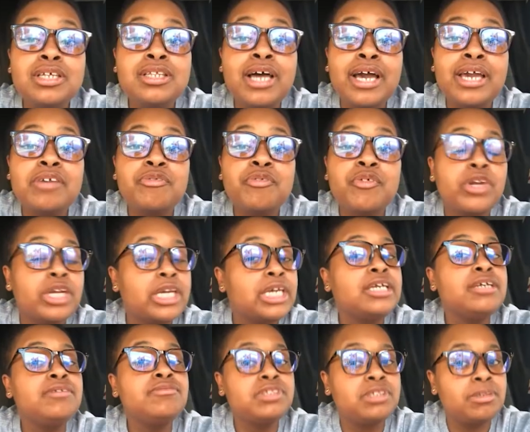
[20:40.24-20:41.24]
like for
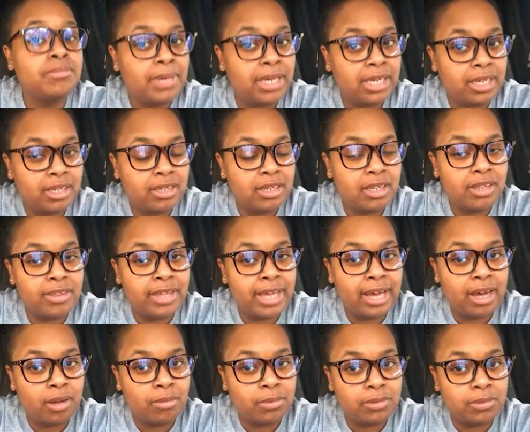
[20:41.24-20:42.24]
Eve to make another
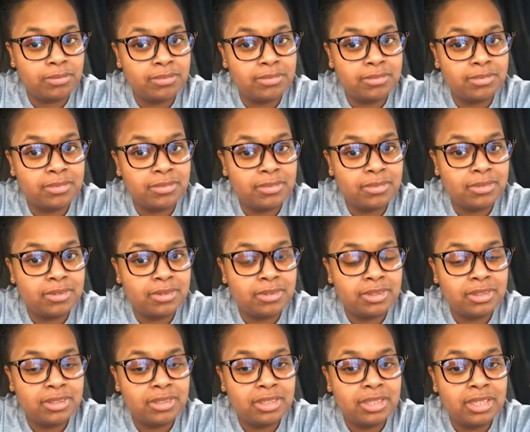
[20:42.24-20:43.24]

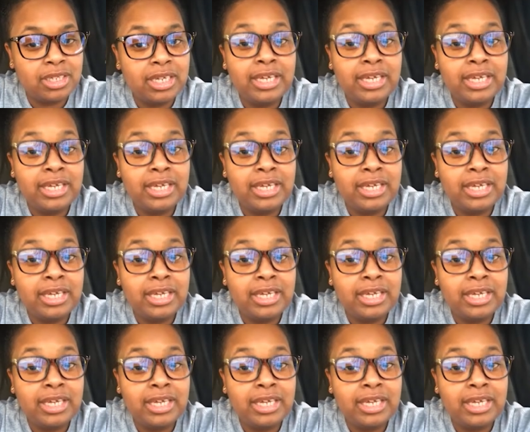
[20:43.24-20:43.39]
album.